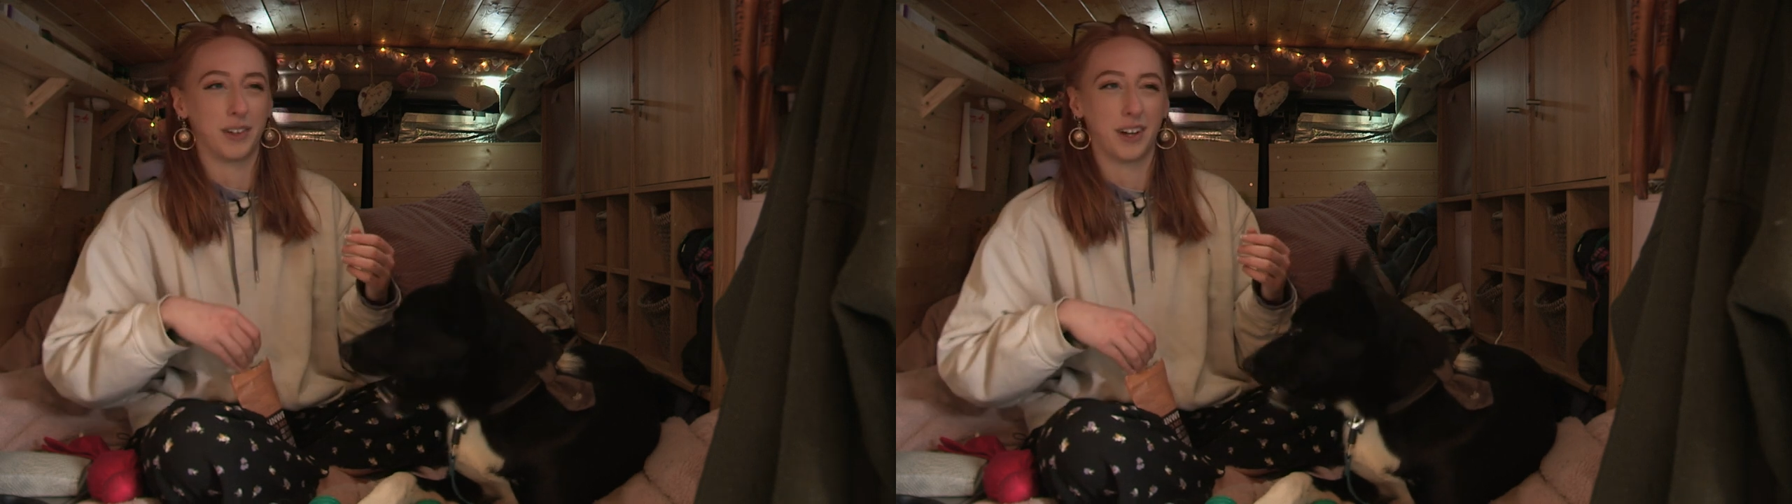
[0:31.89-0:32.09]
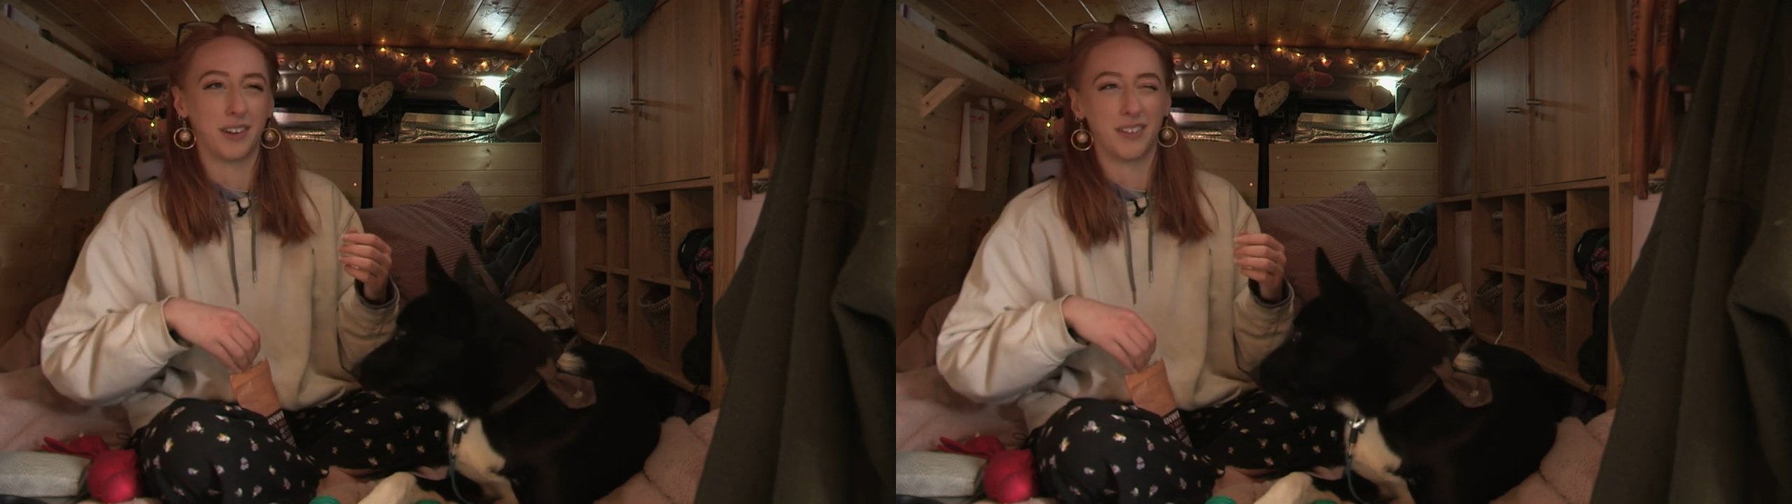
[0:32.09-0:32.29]

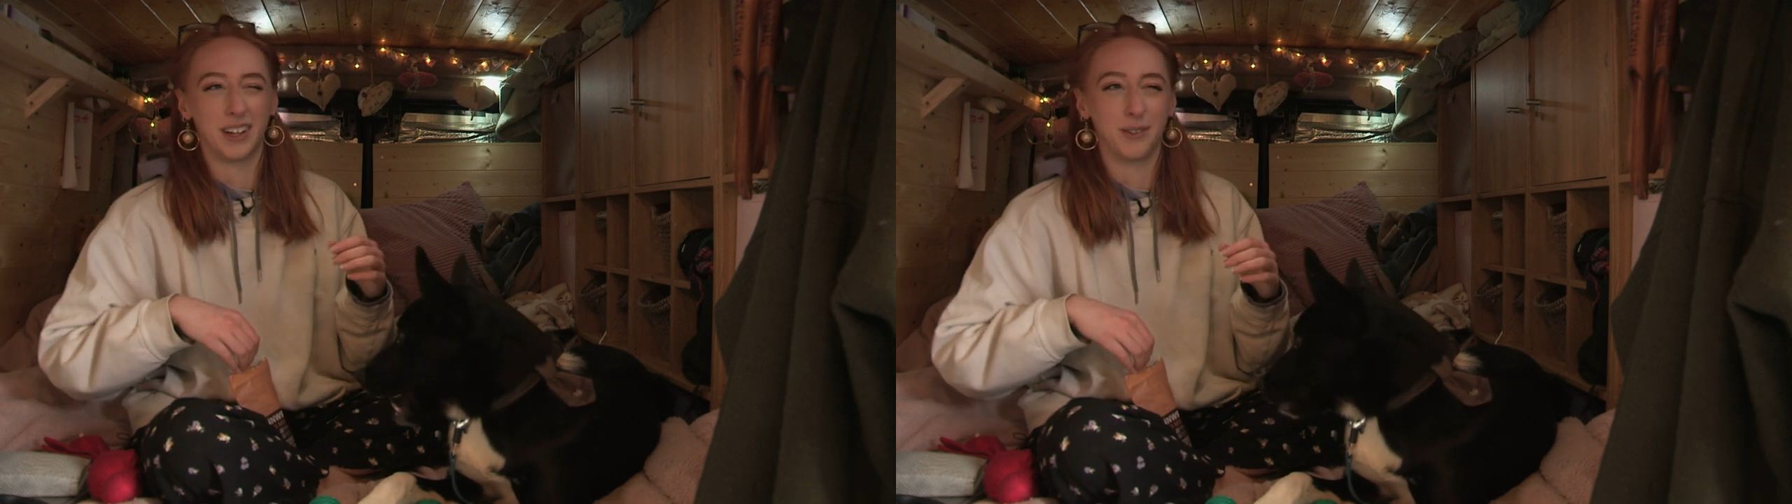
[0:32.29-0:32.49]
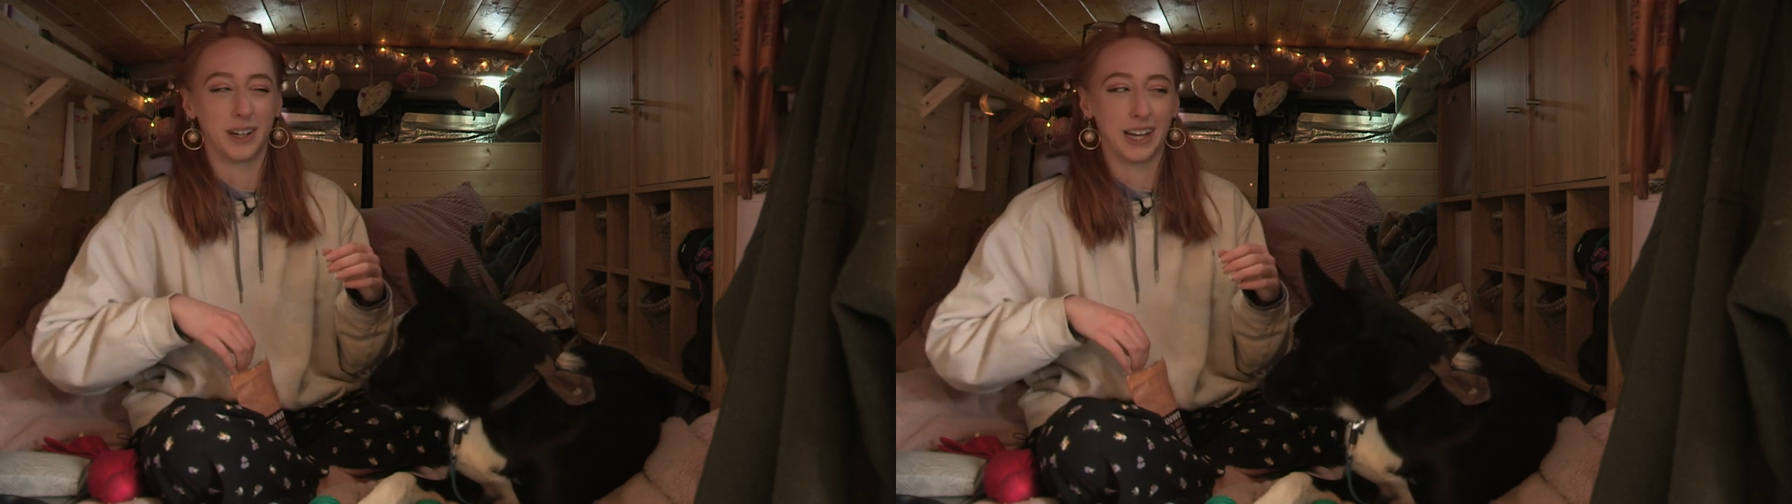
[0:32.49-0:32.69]
kind of a
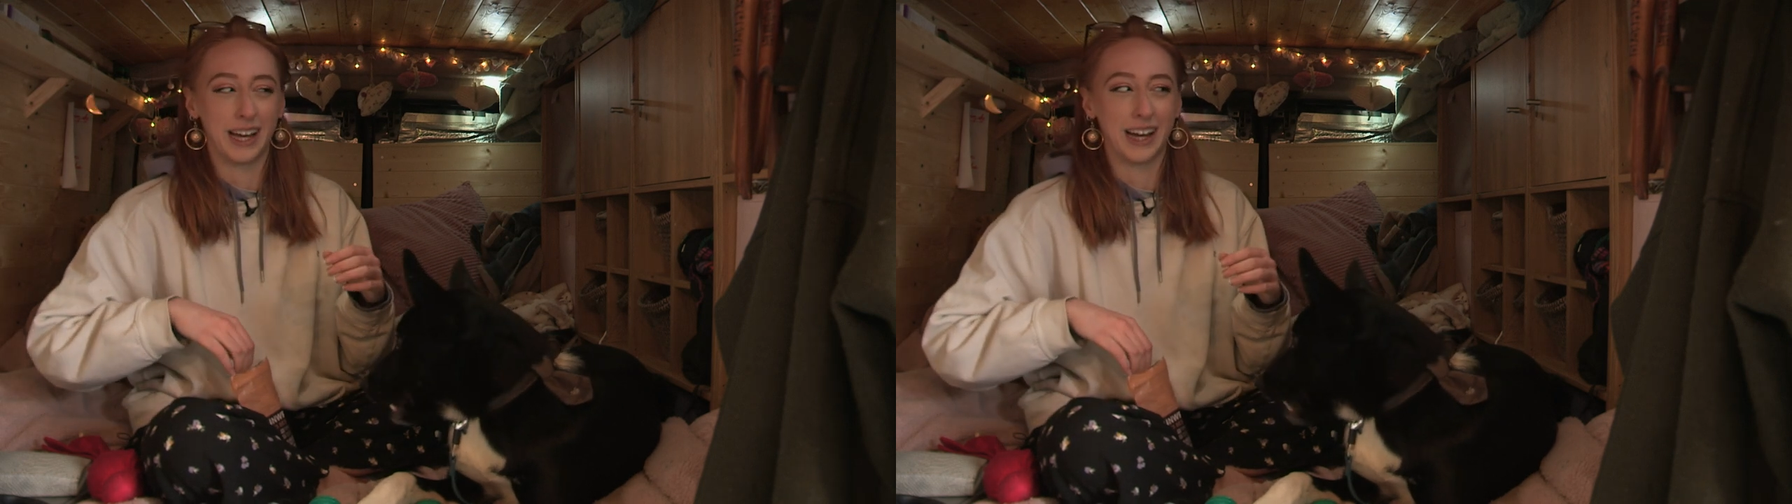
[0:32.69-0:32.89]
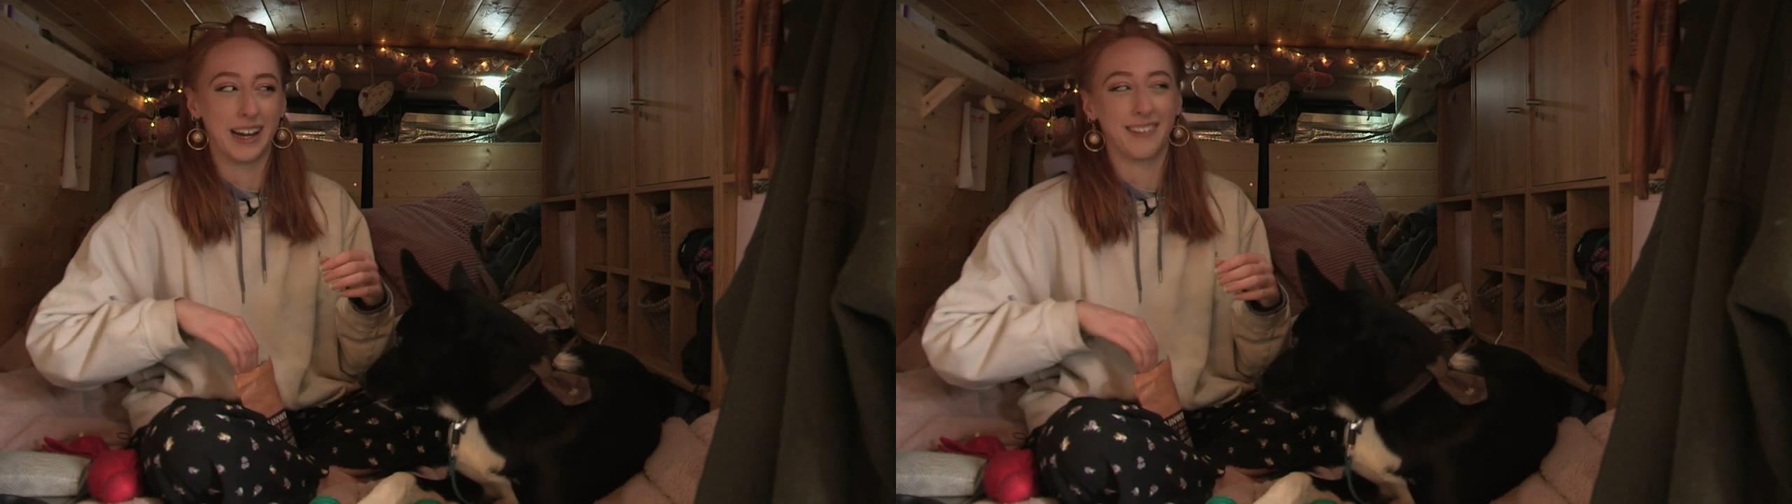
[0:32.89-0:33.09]
little
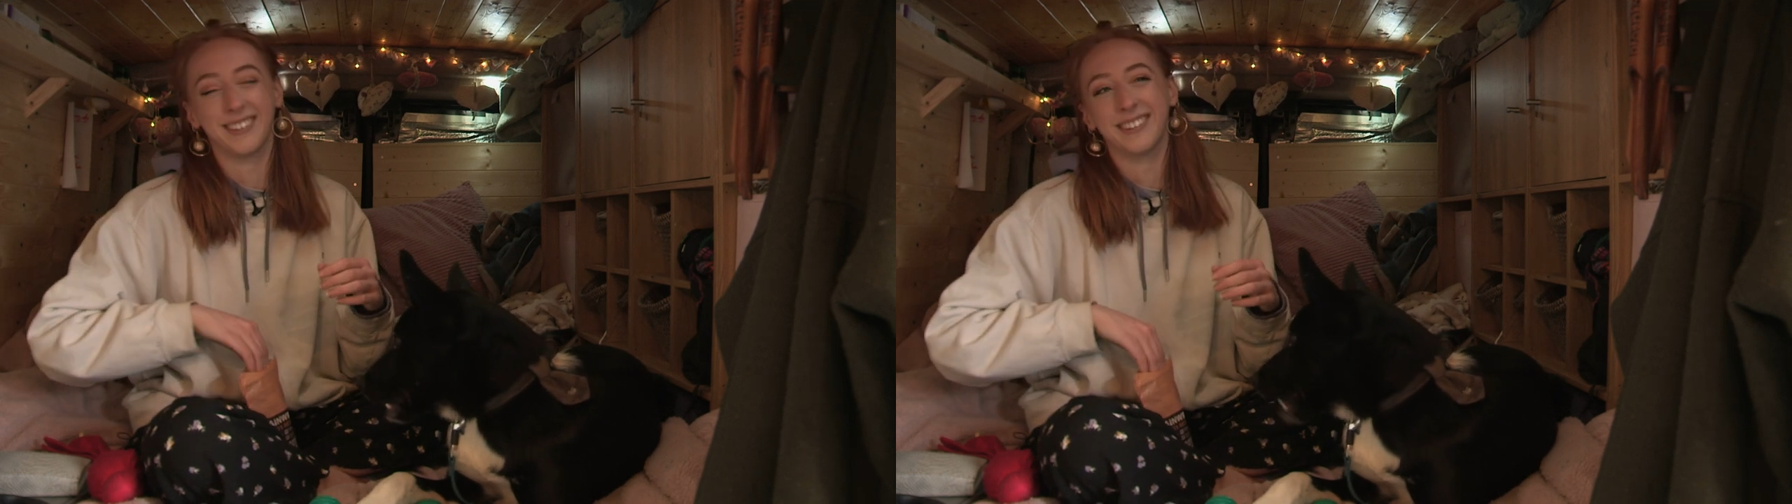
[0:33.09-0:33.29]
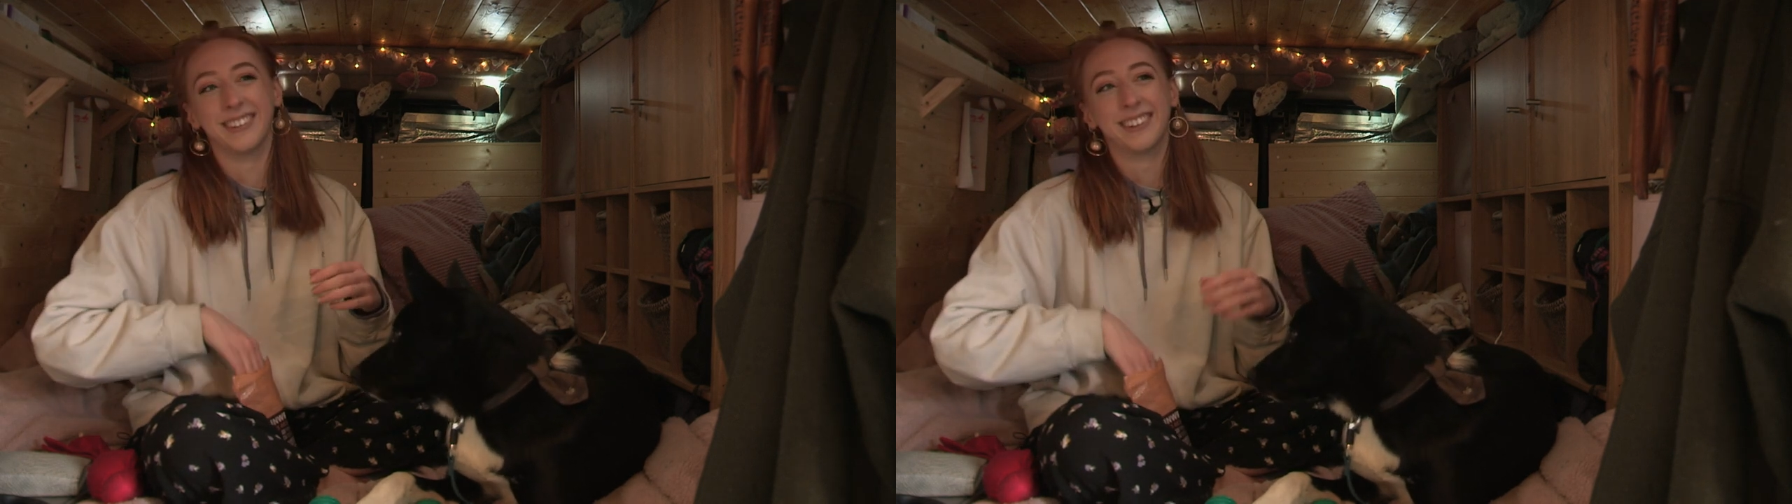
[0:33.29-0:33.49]
glare
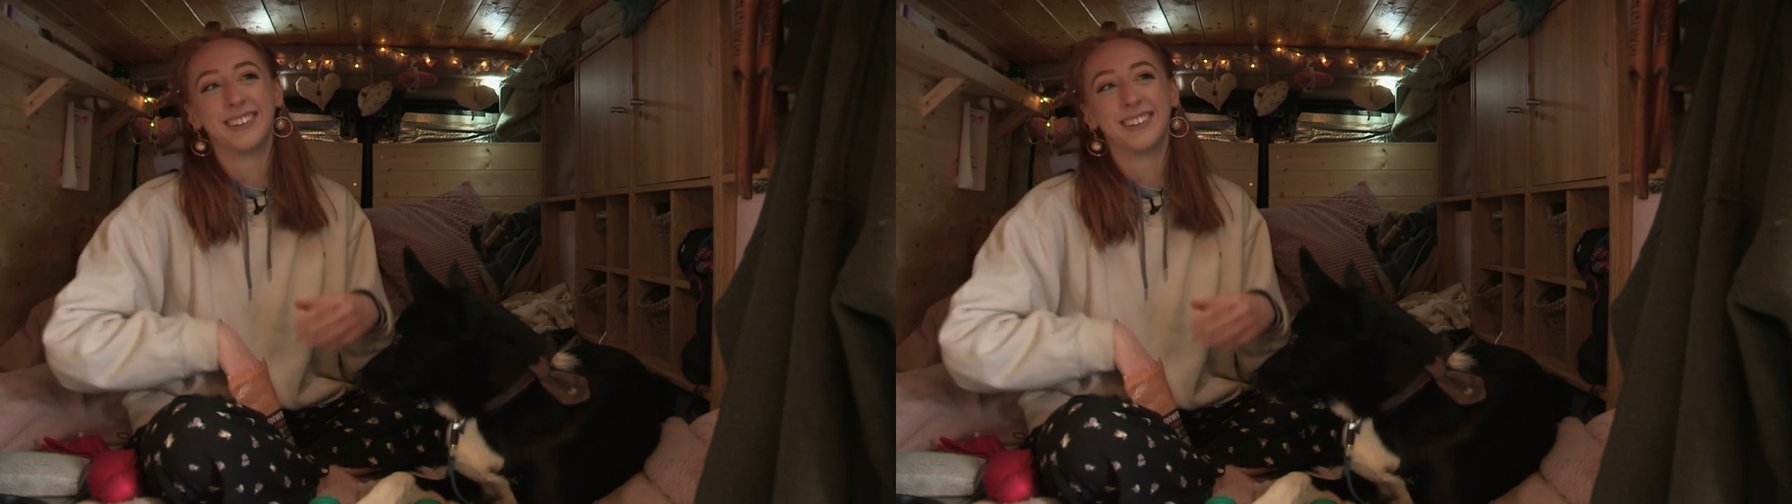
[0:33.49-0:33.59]
and.